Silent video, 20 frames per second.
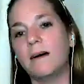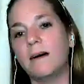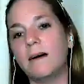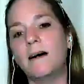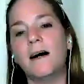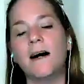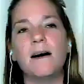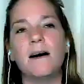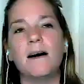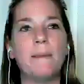I
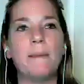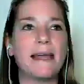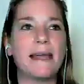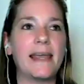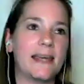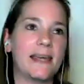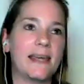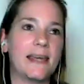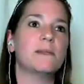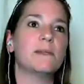can't do
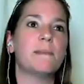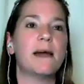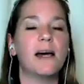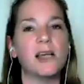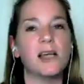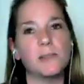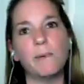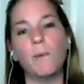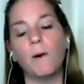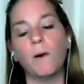this. My
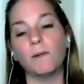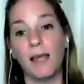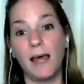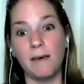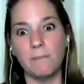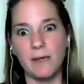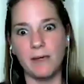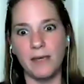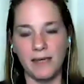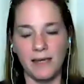husband won't let
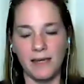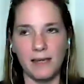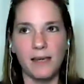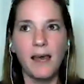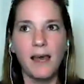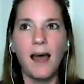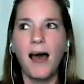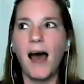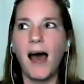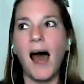me.
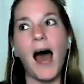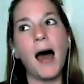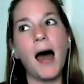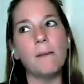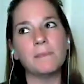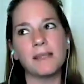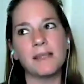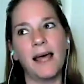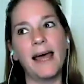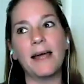
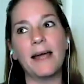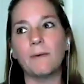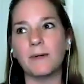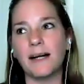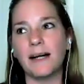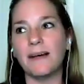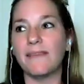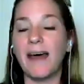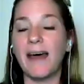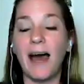I'm like,
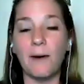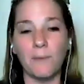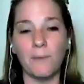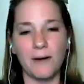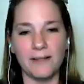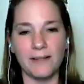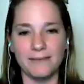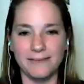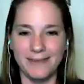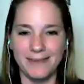well, that
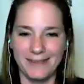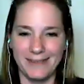one,